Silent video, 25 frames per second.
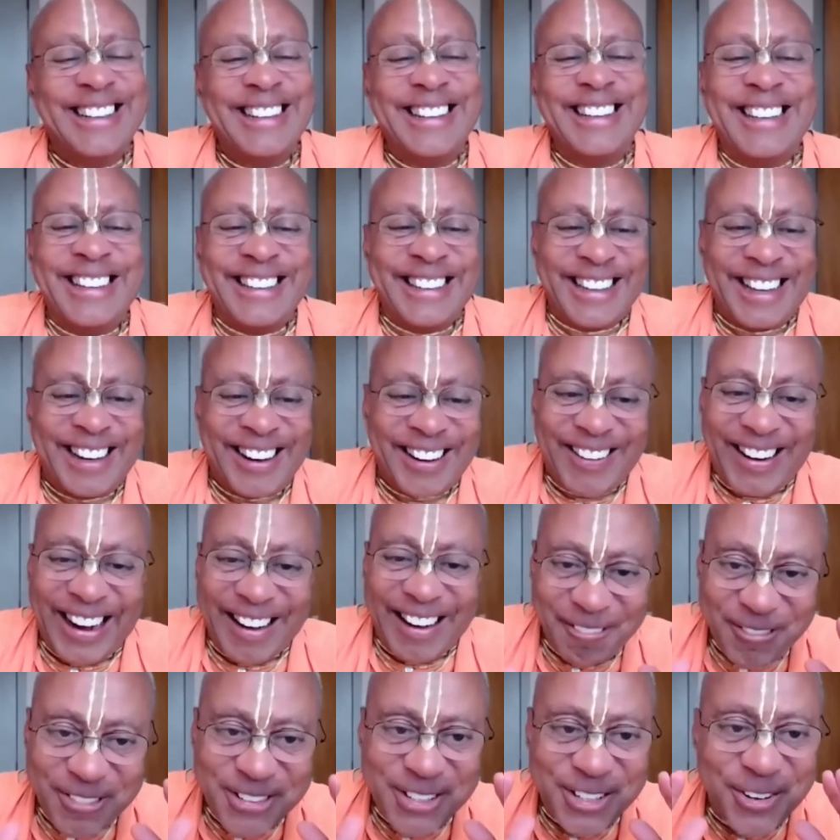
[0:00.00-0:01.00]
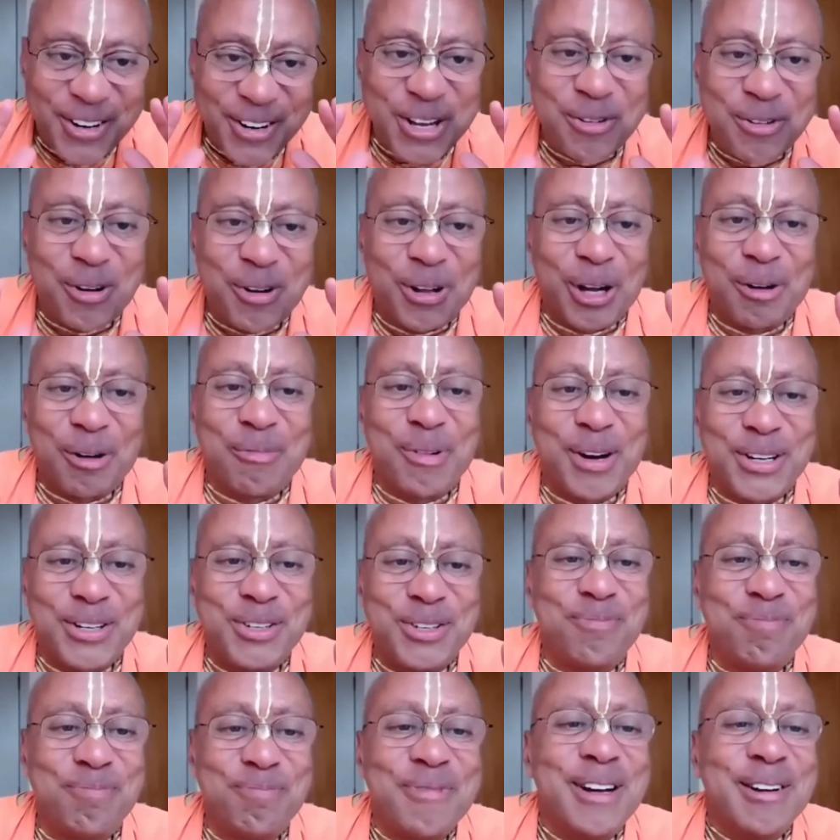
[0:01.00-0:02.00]
No, I'm sure you all are much
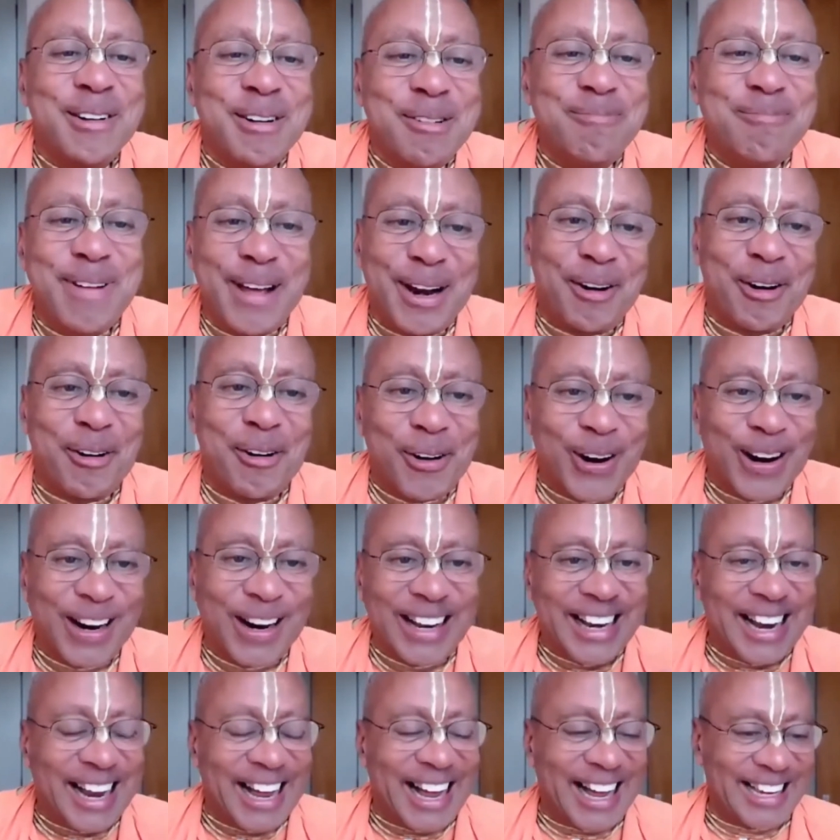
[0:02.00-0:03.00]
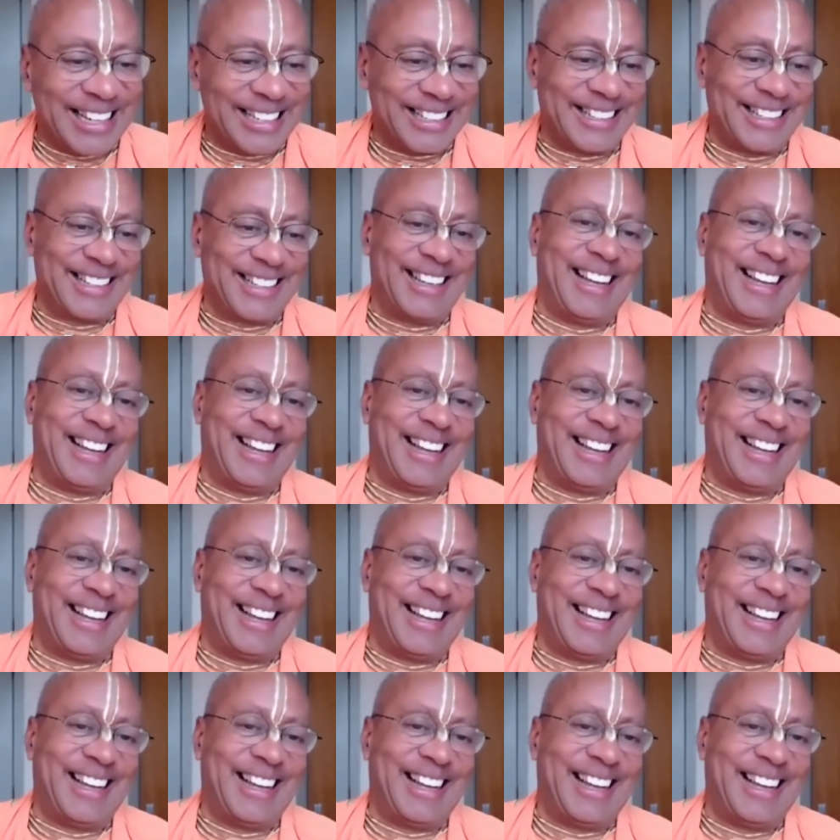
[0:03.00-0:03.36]
better organized.